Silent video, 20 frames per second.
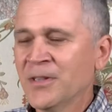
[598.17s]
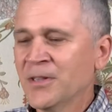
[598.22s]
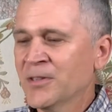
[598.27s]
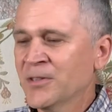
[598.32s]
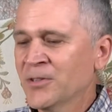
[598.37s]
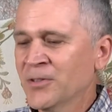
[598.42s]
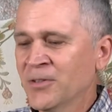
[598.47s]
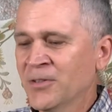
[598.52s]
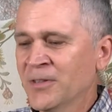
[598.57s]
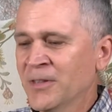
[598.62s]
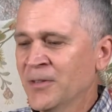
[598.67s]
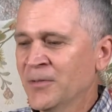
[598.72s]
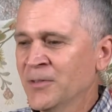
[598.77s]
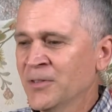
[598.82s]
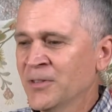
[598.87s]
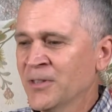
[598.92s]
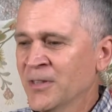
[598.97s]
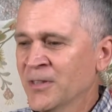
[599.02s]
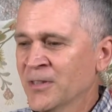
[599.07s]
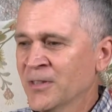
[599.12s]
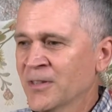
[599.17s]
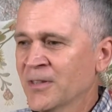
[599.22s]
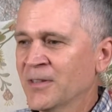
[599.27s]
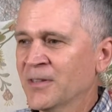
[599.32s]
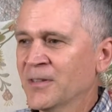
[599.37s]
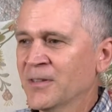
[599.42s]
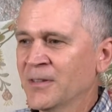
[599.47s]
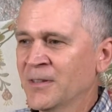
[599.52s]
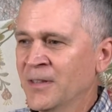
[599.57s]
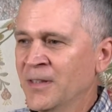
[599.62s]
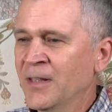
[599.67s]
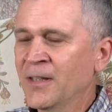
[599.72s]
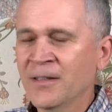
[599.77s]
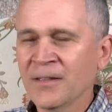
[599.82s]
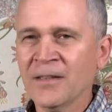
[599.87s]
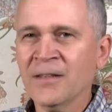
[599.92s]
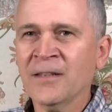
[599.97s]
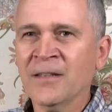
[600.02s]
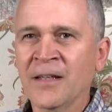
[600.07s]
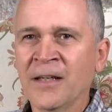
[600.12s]
So there was just, yeah,
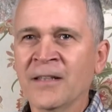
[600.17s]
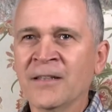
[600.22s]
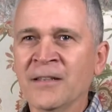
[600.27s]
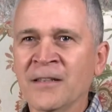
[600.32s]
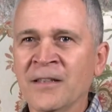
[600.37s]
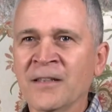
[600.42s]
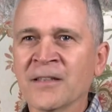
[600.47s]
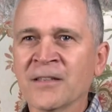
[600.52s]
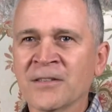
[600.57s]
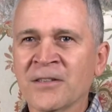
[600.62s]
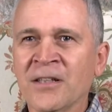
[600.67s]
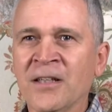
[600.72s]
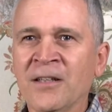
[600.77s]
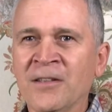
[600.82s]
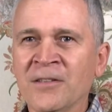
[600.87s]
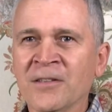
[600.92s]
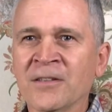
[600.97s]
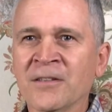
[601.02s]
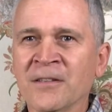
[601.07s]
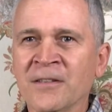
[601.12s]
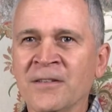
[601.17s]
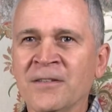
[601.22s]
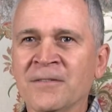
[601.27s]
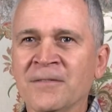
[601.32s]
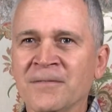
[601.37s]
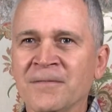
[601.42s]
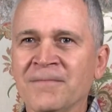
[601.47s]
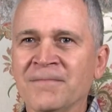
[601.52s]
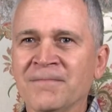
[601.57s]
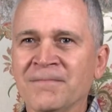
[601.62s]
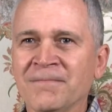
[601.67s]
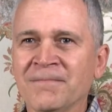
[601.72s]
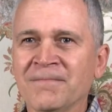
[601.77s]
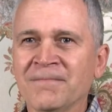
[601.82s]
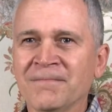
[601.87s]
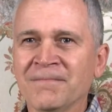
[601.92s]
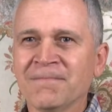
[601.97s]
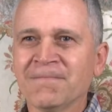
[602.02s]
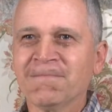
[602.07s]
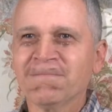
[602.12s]
the idyllic childhood. Wow.
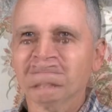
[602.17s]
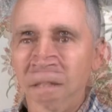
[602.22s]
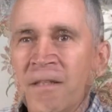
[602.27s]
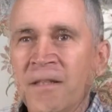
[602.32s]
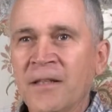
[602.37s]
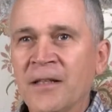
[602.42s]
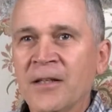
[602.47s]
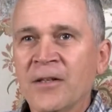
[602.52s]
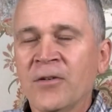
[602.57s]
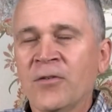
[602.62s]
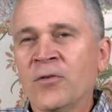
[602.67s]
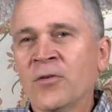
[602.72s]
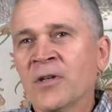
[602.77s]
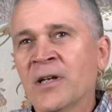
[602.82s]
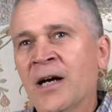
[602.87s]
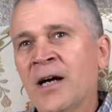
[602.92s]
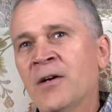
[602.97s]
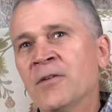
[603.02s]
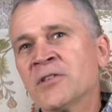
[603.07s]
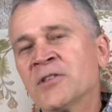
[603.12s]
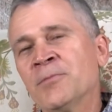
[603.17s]
When I was